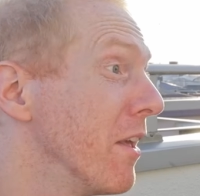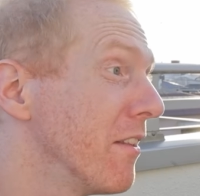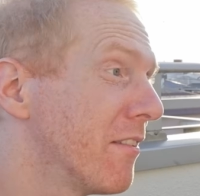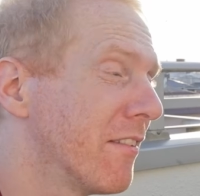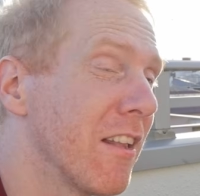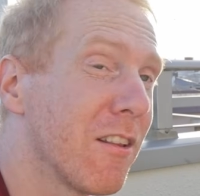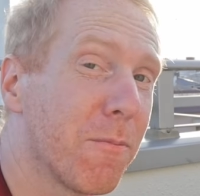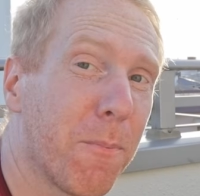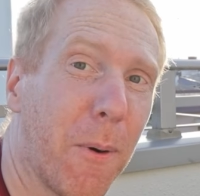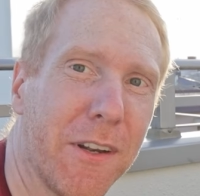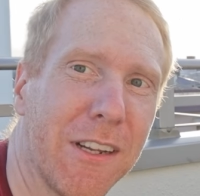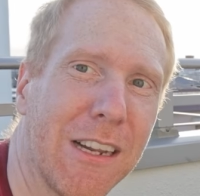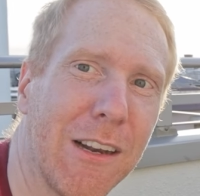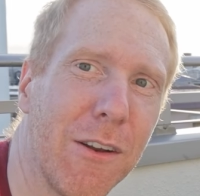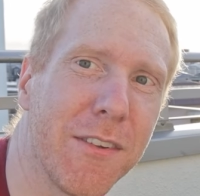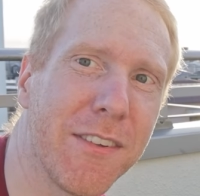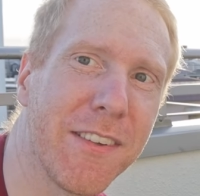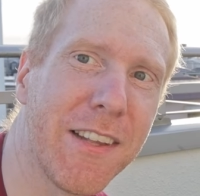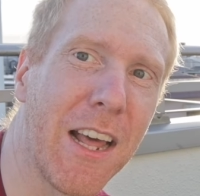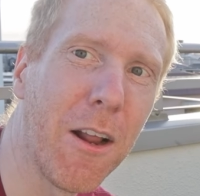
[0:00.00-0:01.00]
with this
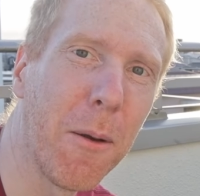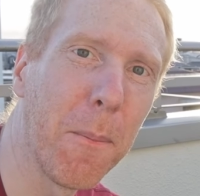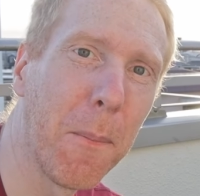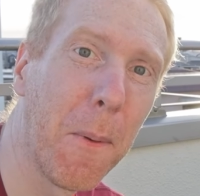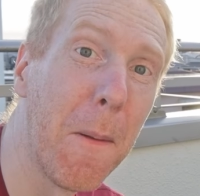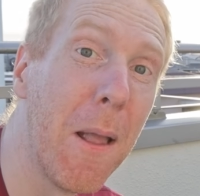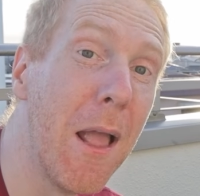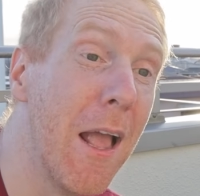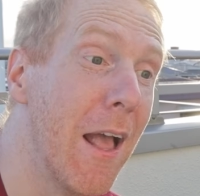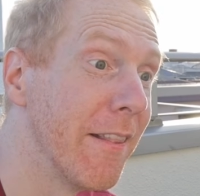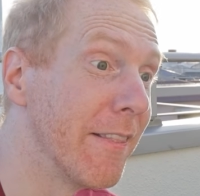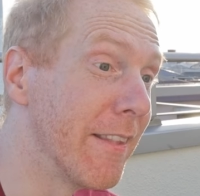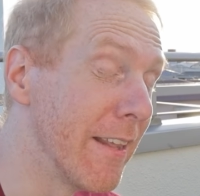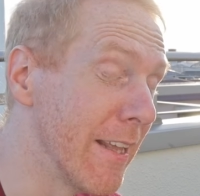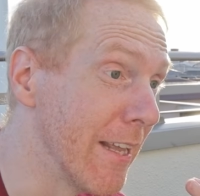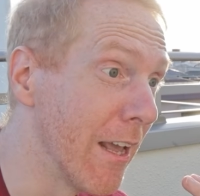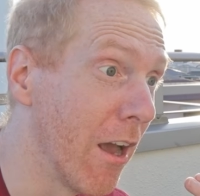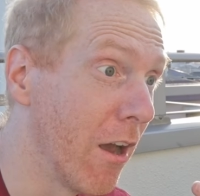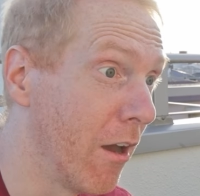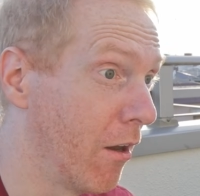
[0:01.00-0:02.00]
particular setup.
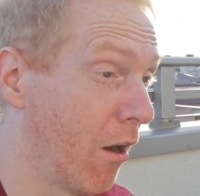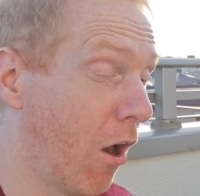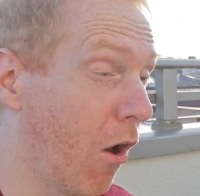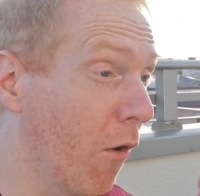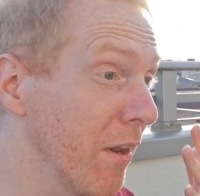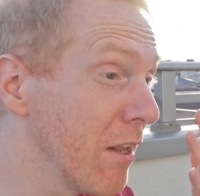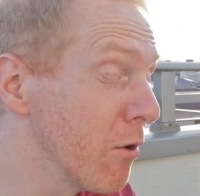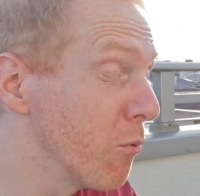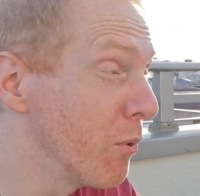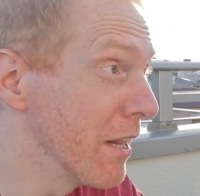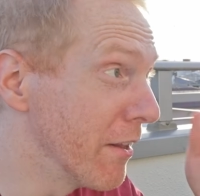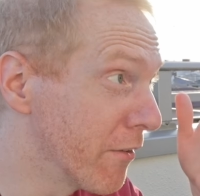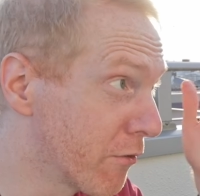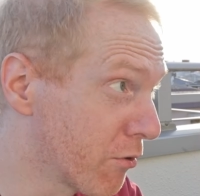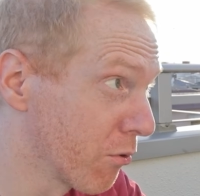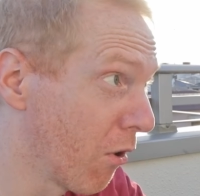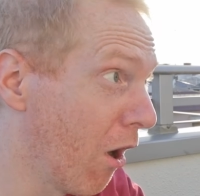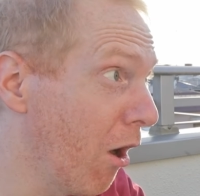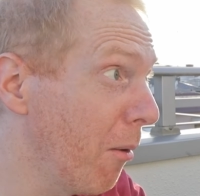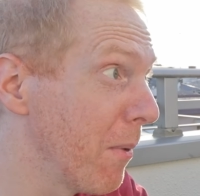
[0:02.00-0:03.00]
The only real
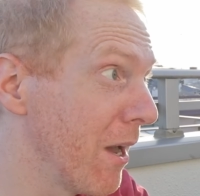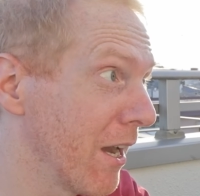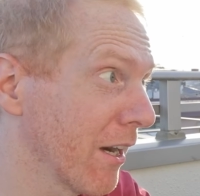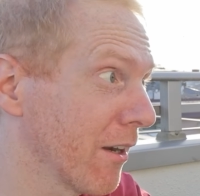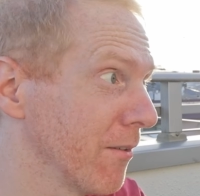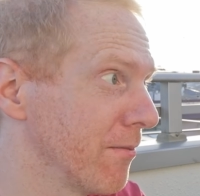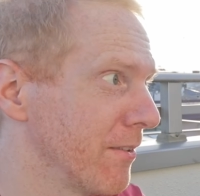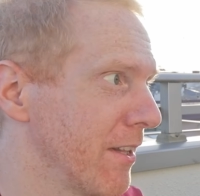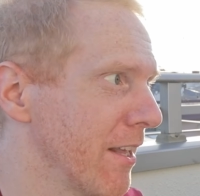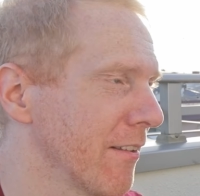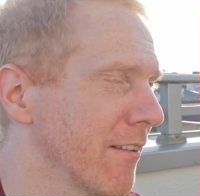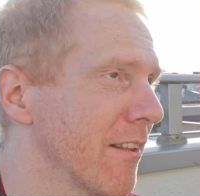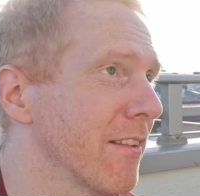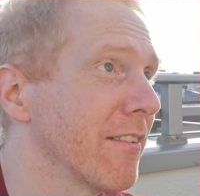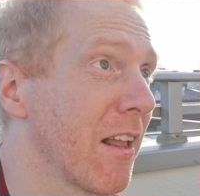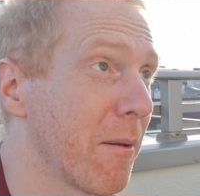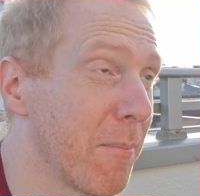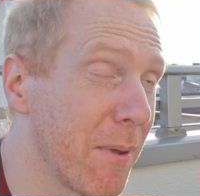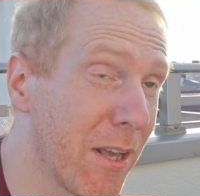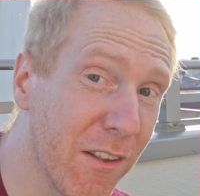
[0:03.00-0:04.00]
drawback of this
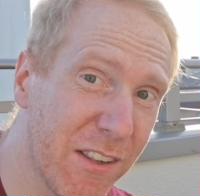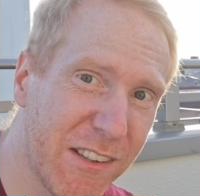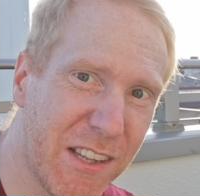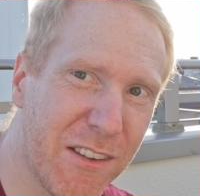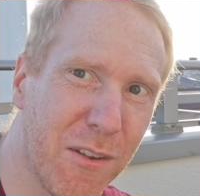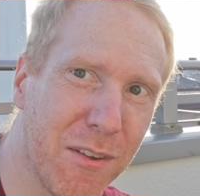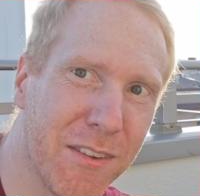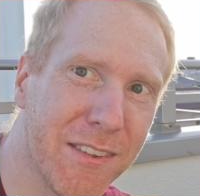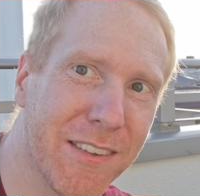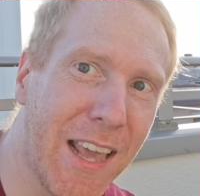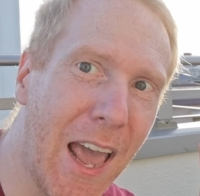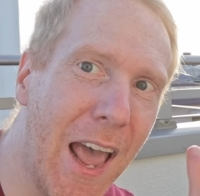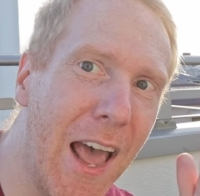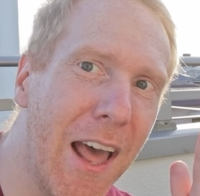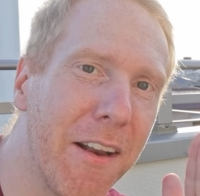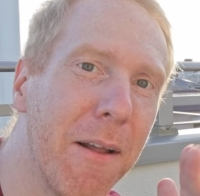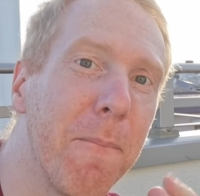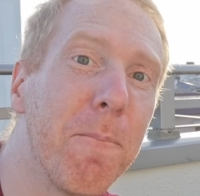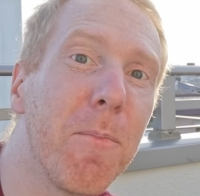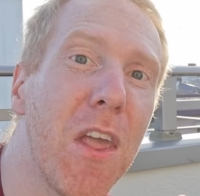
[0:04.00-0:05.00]
is that because it's a
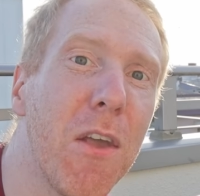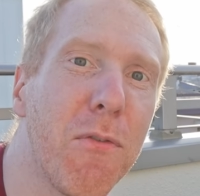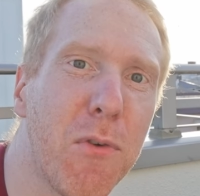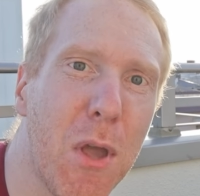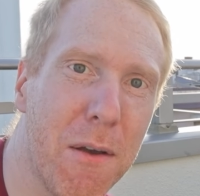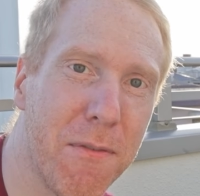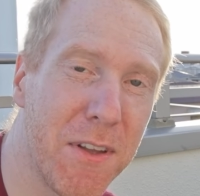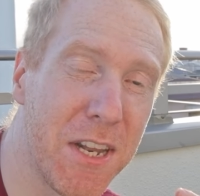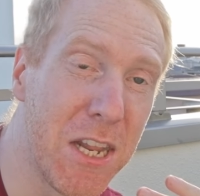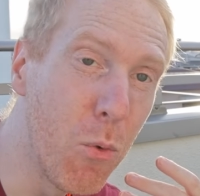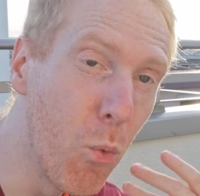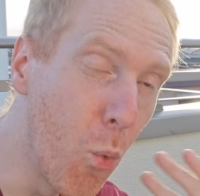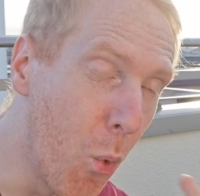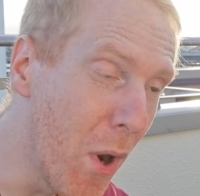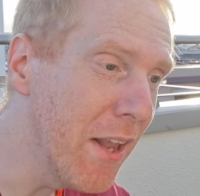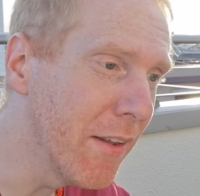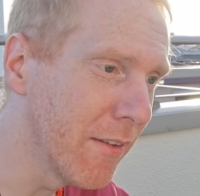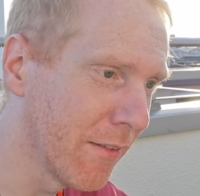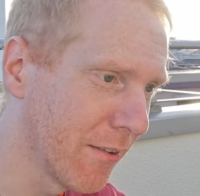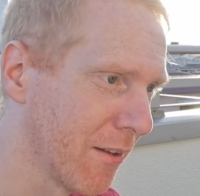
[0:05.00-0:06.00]
scan, if you have any
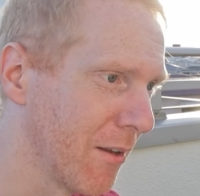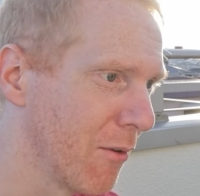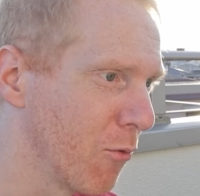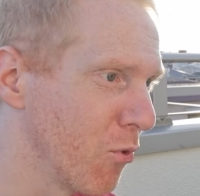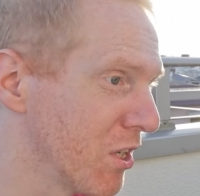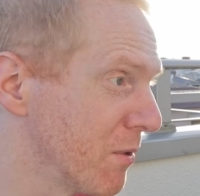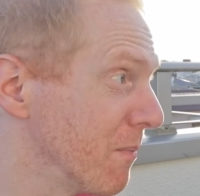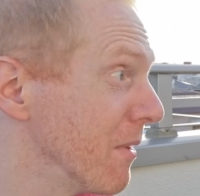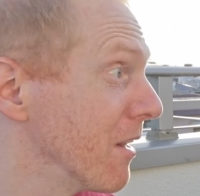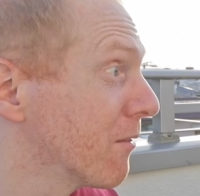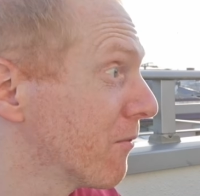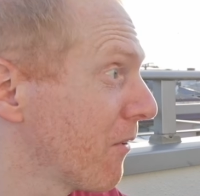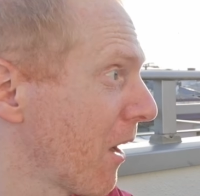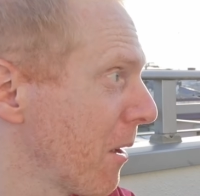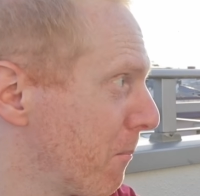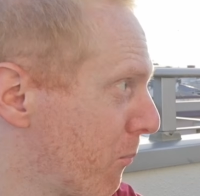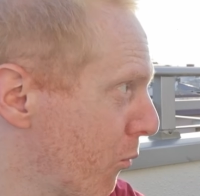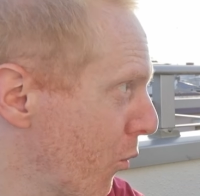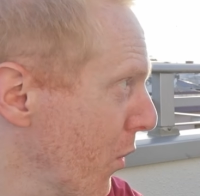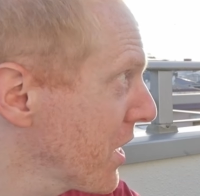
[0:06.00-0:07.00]
wind, which means
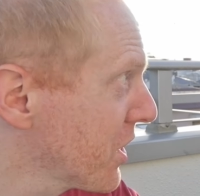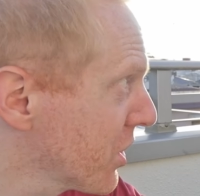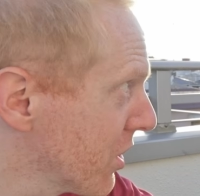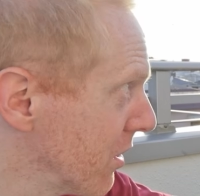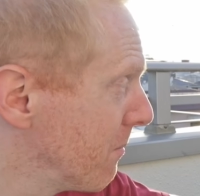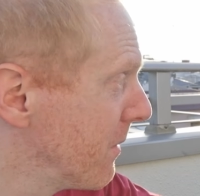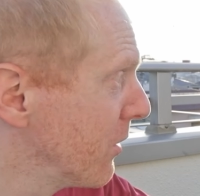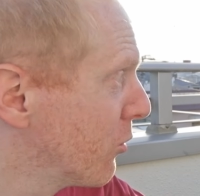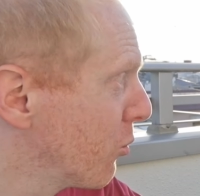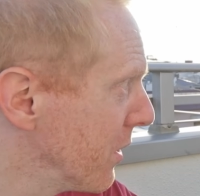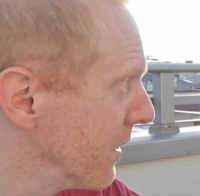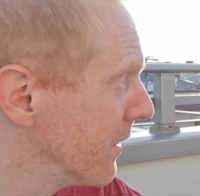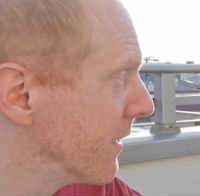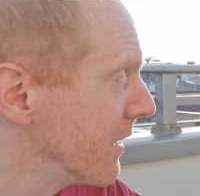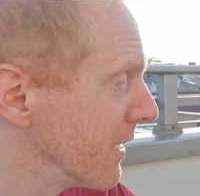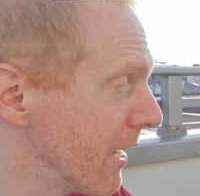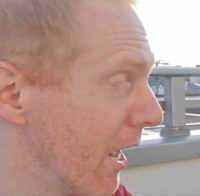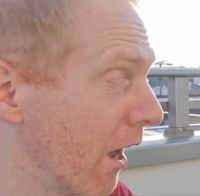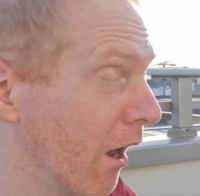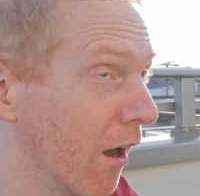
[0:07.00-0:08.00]
vibration between
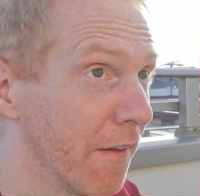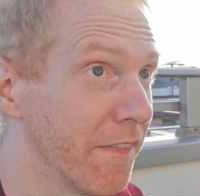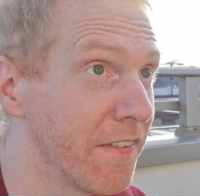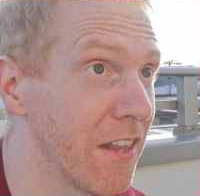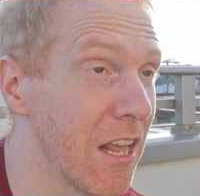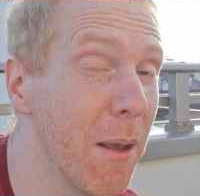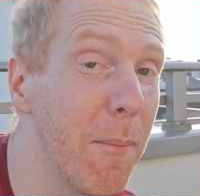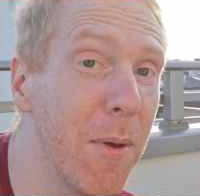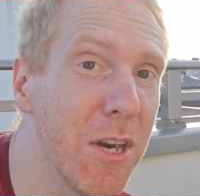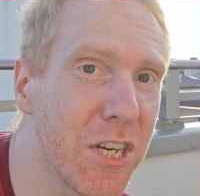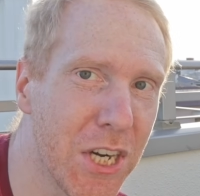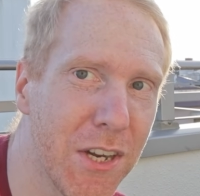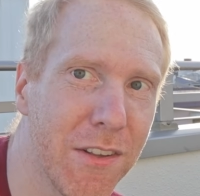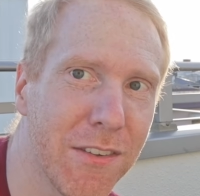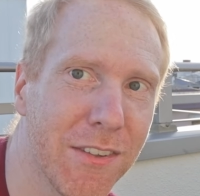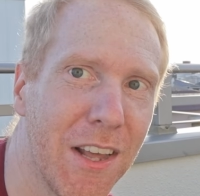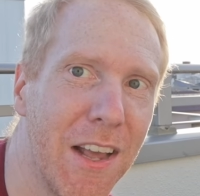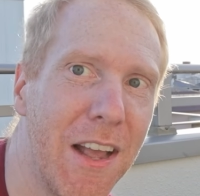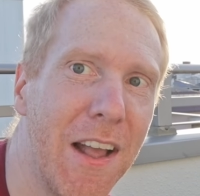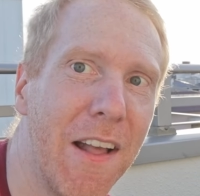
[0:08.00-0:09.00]
the
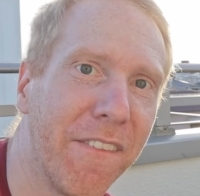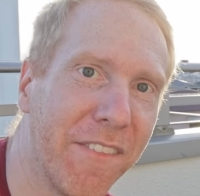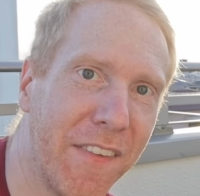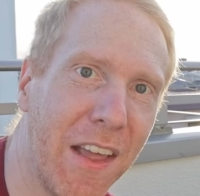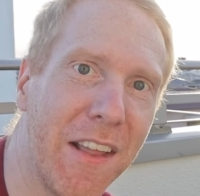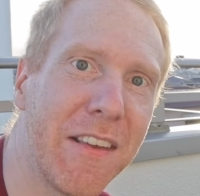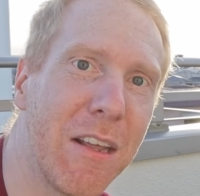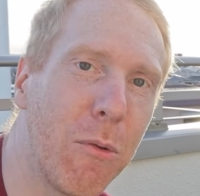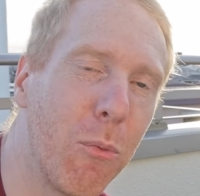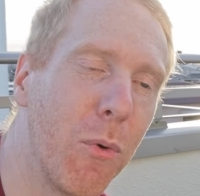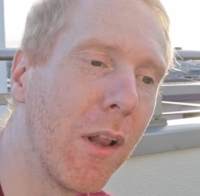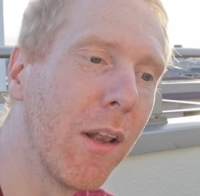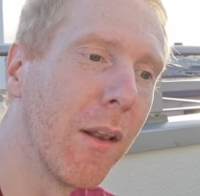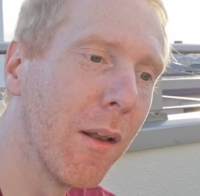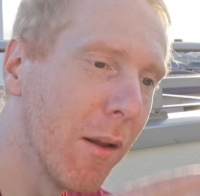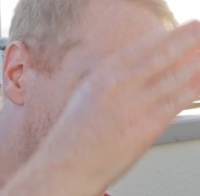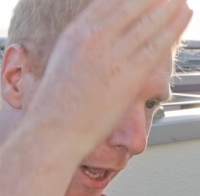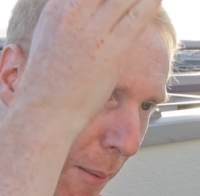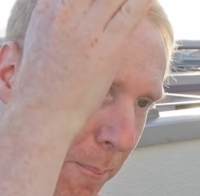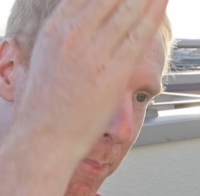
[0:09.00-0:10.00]
images, then they
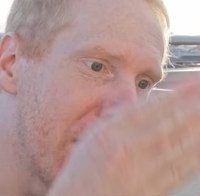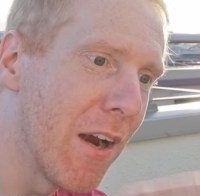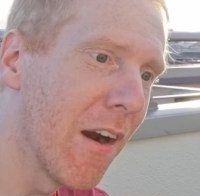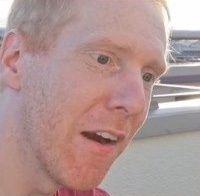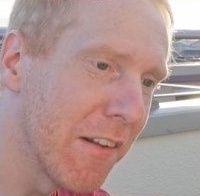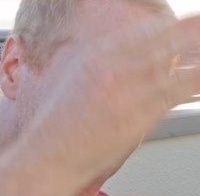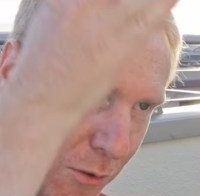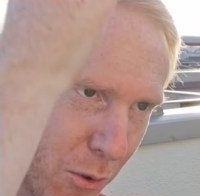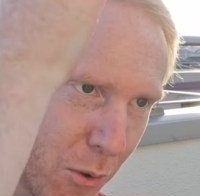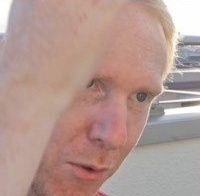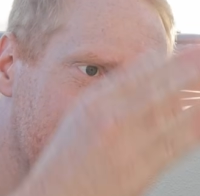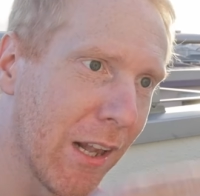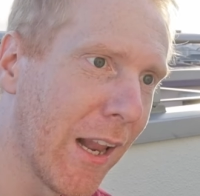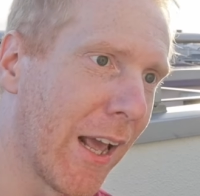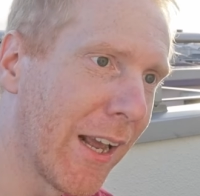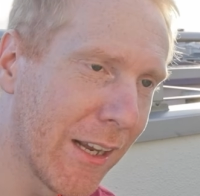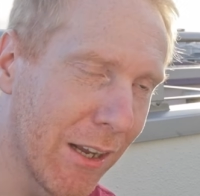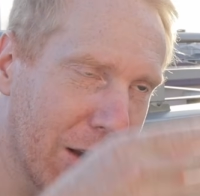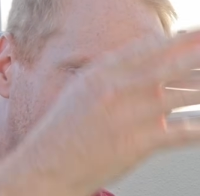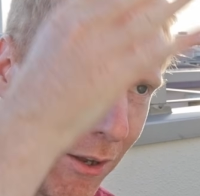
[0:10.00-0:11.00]
will appear as those
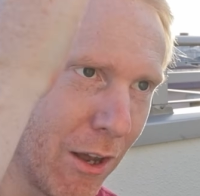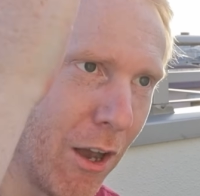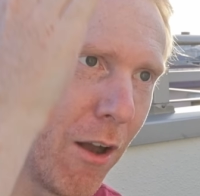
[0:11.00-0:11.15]
like